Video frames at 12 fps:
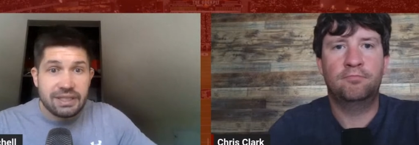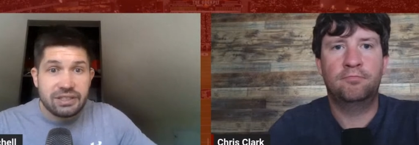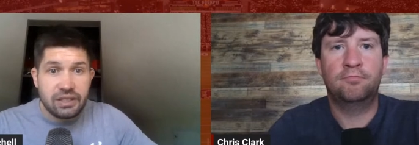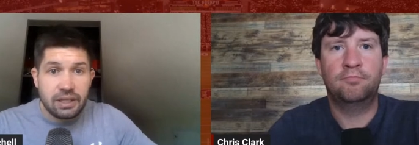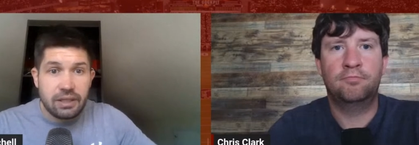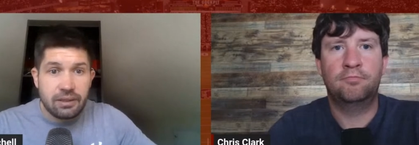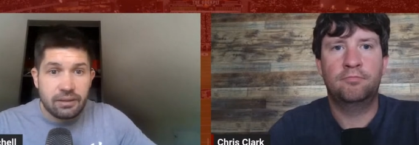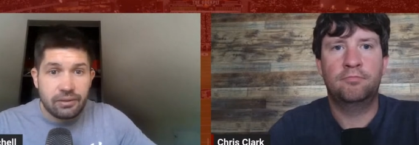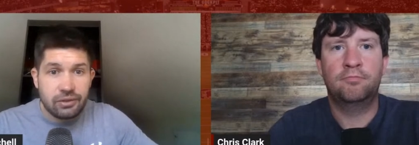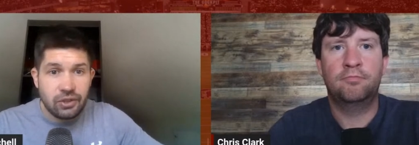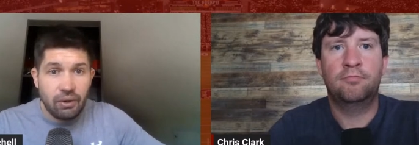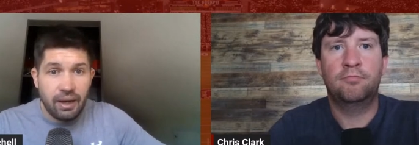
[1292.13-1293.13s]
Speaker 1: Tennessee.
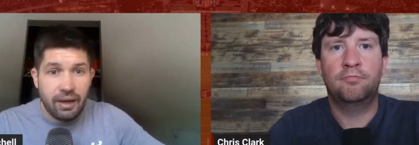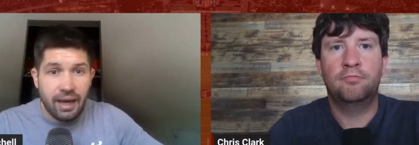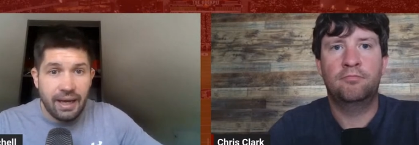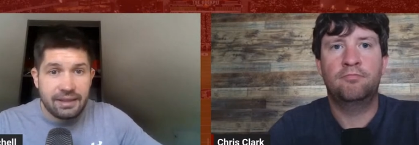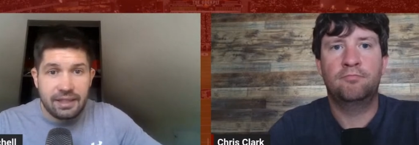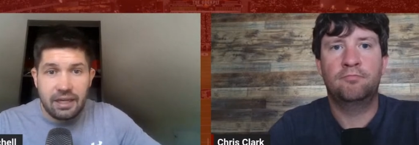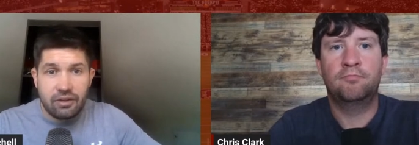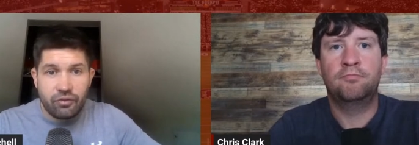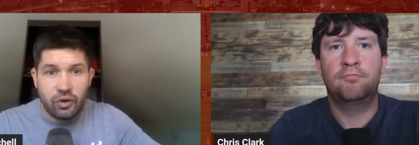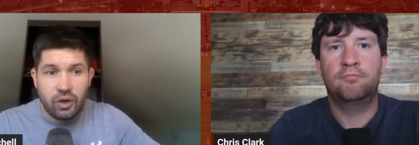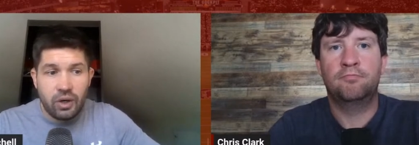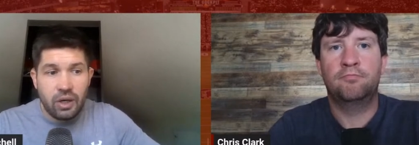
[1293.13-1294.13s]
So I, I
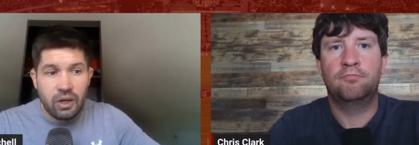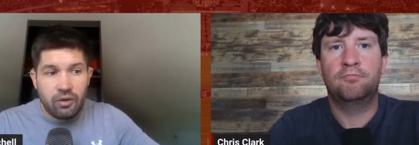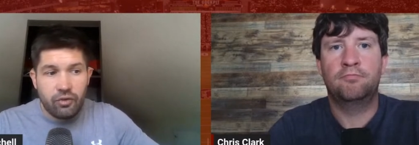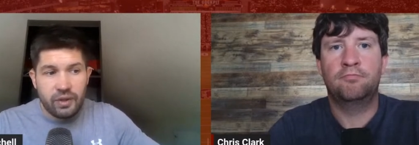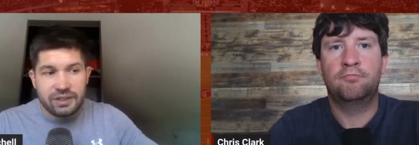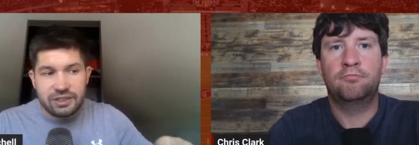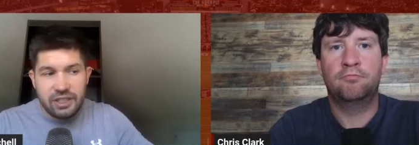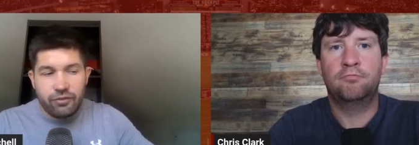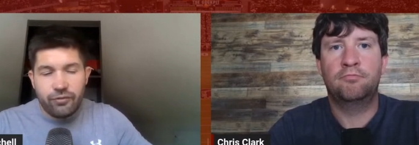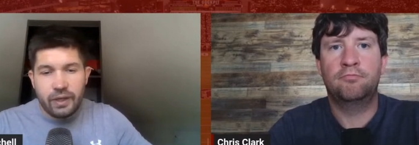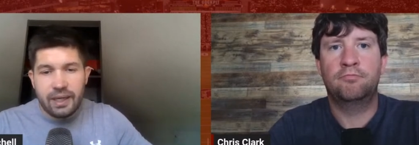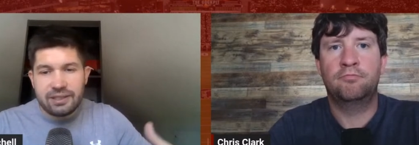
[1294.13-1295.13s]
think for for this
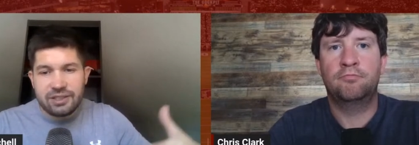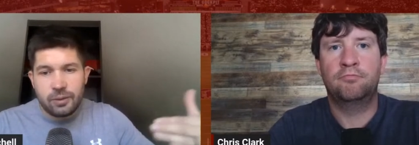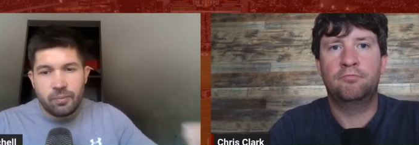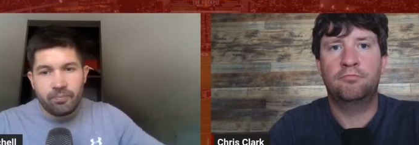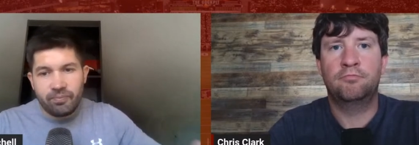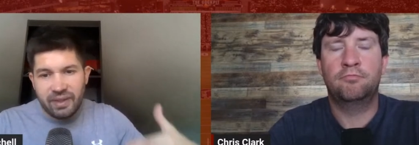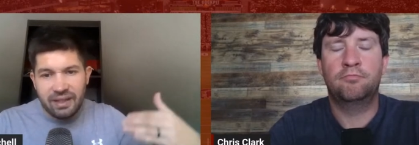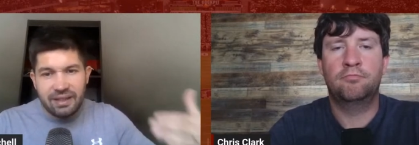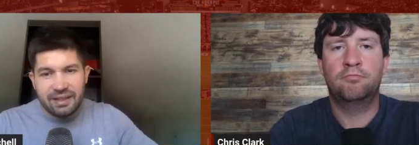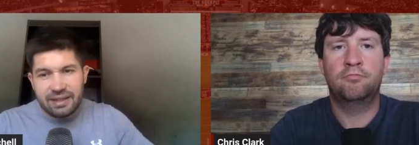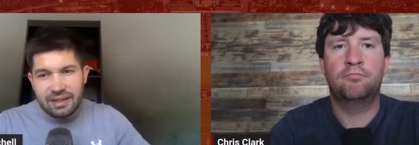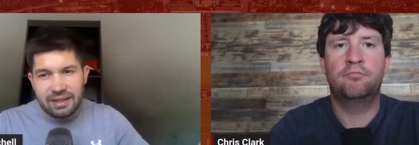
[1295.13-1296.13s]
defense,
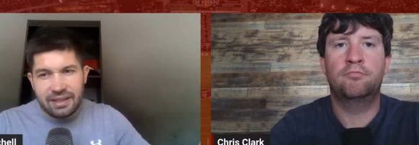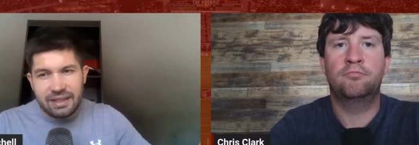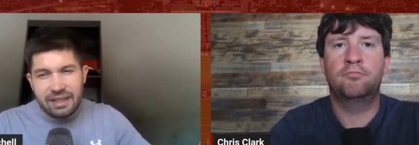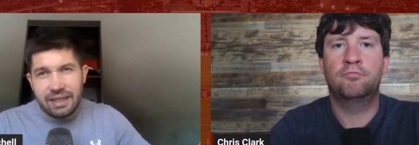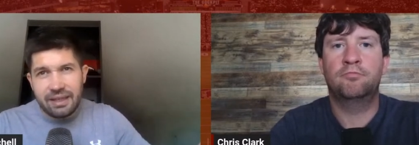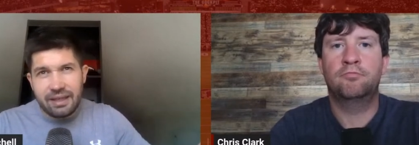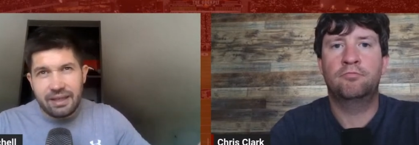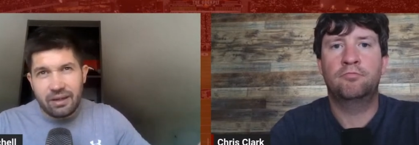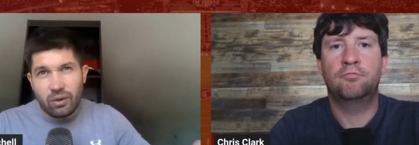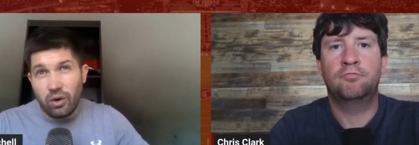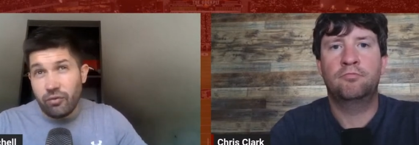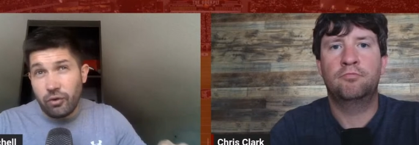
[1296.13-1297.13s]
it
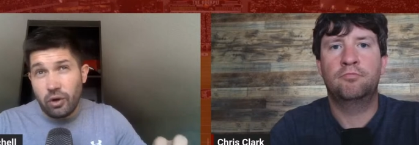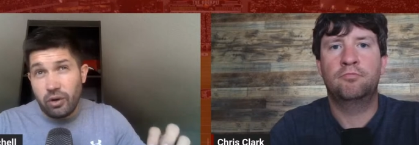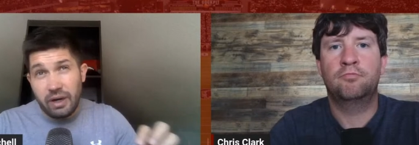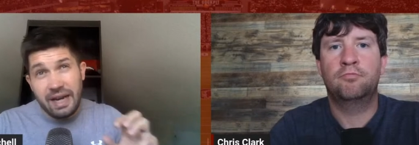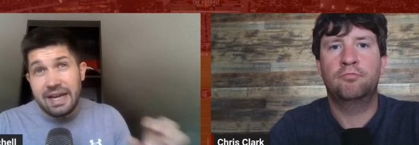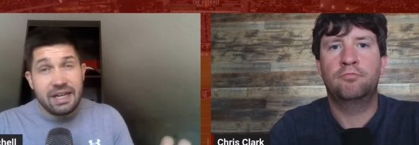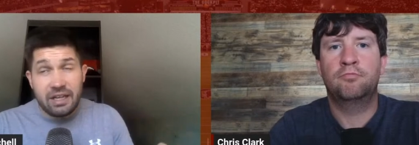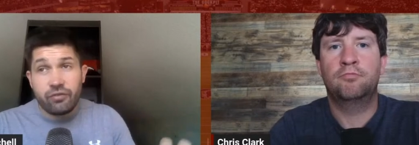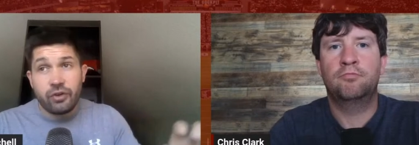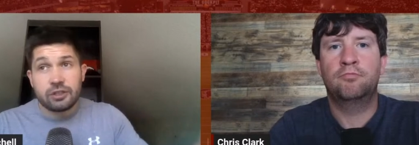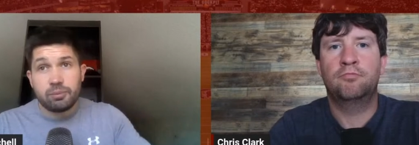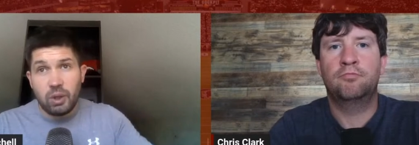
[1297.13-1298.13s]
or for any
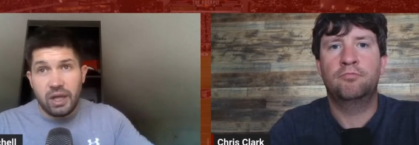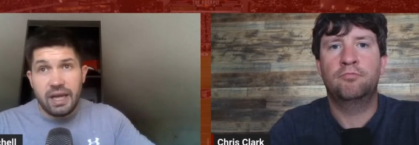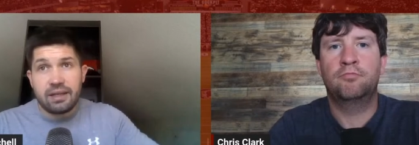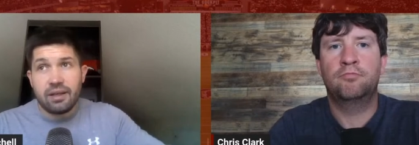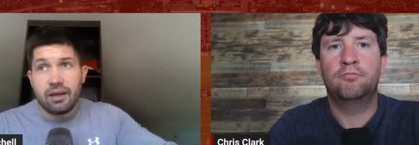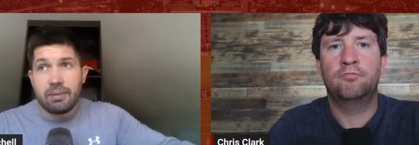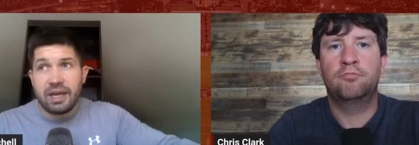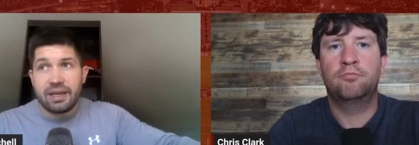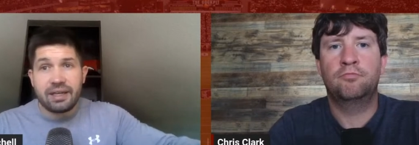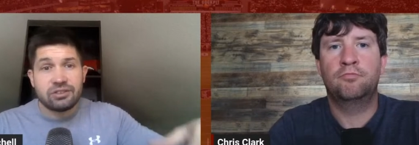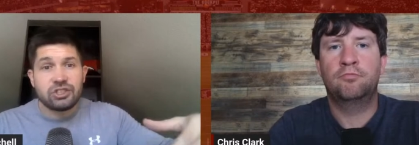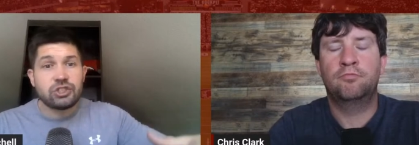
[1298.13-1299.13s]
defense playing them,
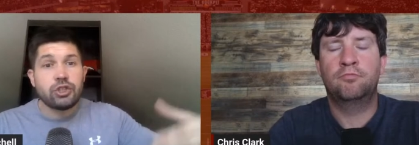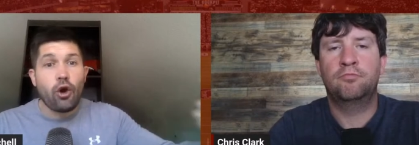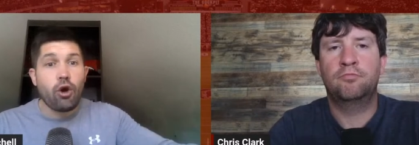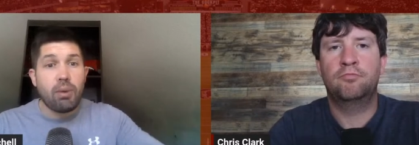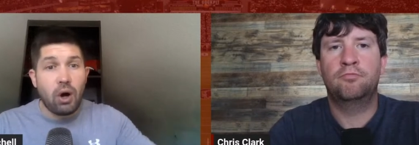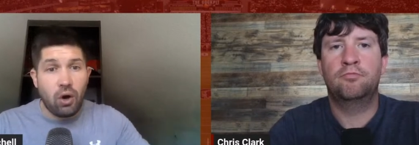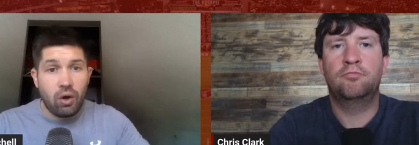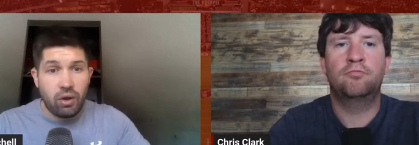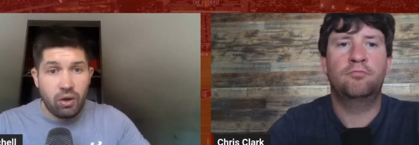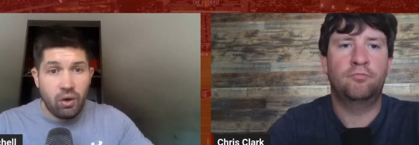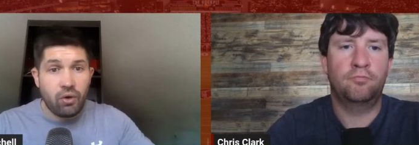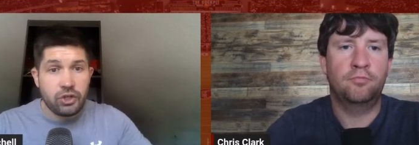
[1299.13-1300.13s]
it can
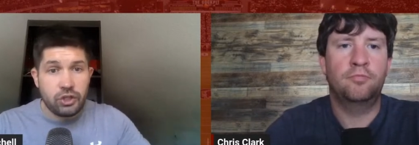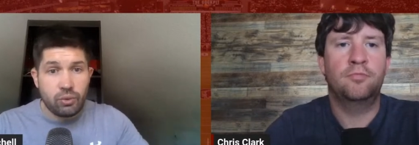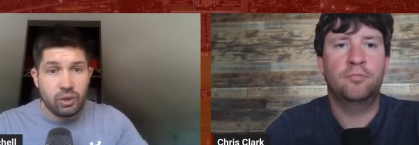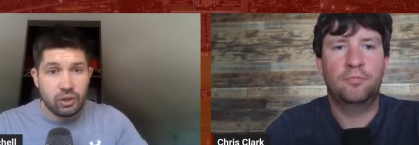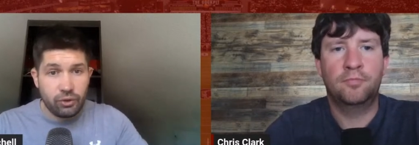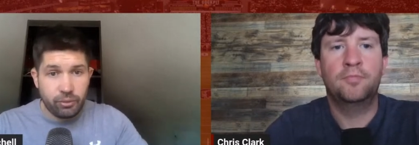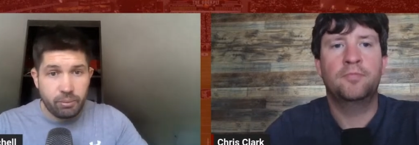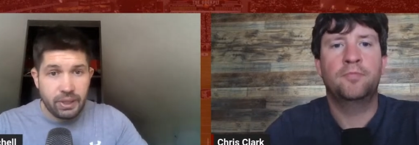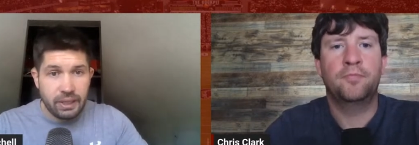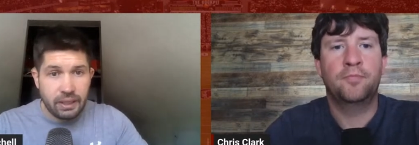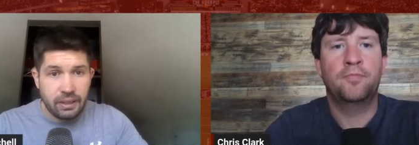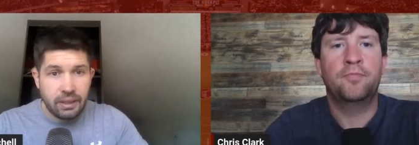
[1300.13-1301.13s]
snowball on you a little
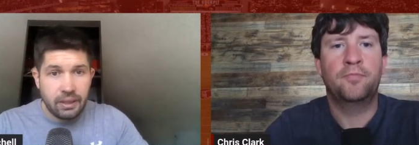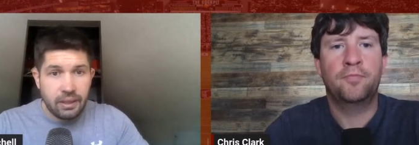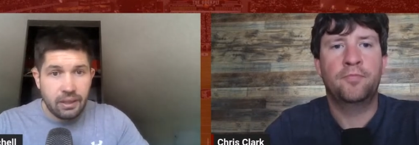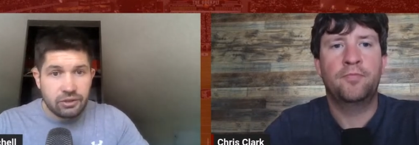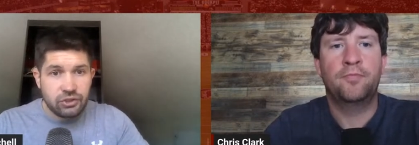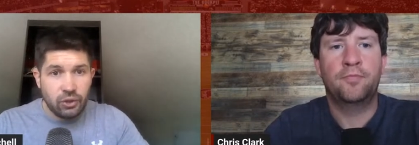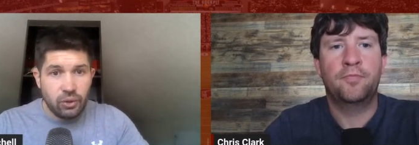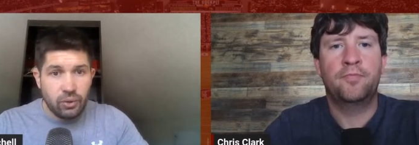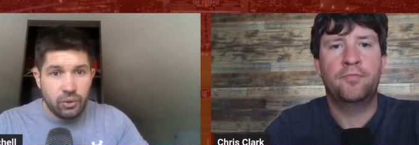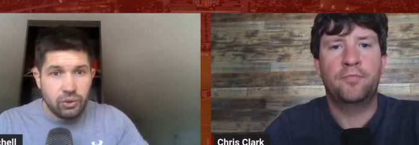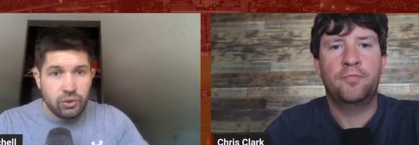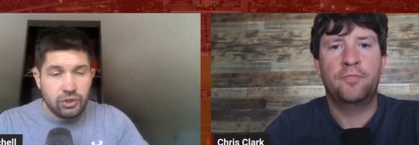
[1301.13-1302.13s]
bit.
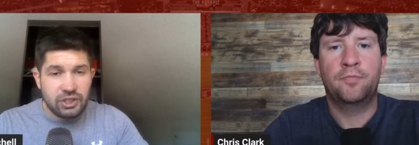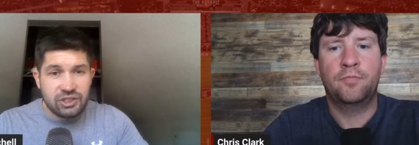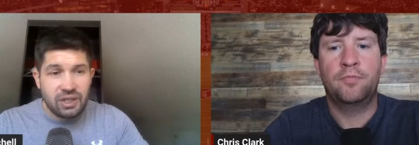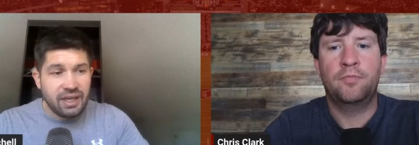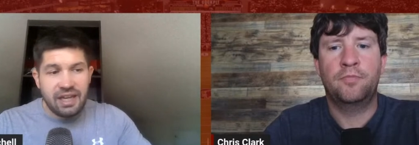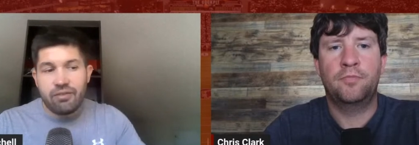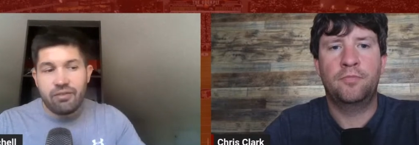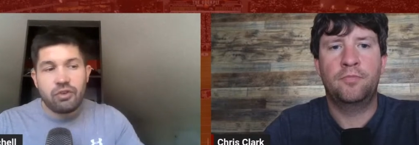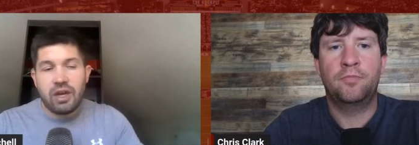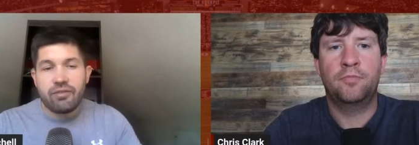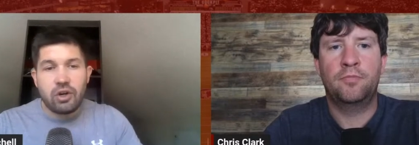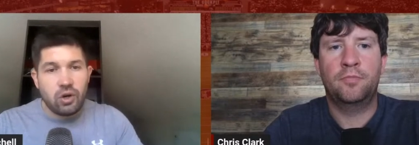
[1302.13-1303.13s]
So you just even
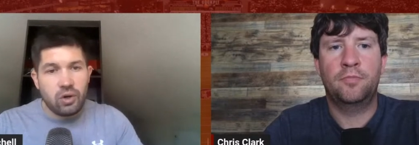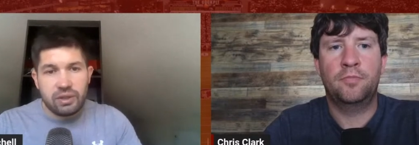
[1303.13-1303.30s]
if you have an